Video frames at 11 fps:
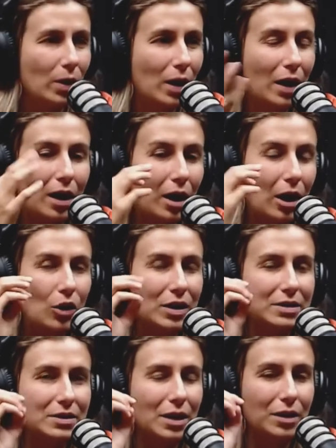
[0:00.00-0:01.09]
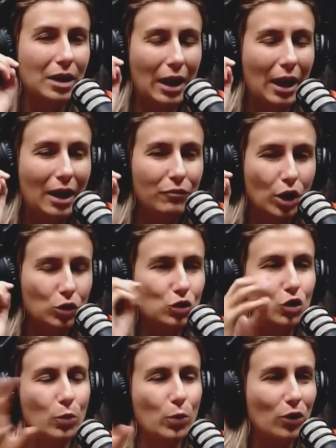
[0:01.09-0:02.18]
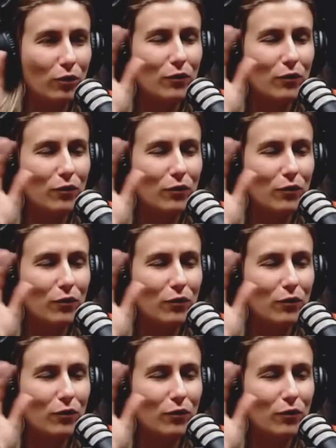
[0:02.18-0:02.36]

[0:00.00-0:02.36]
I, I honestly think every entrepreneur,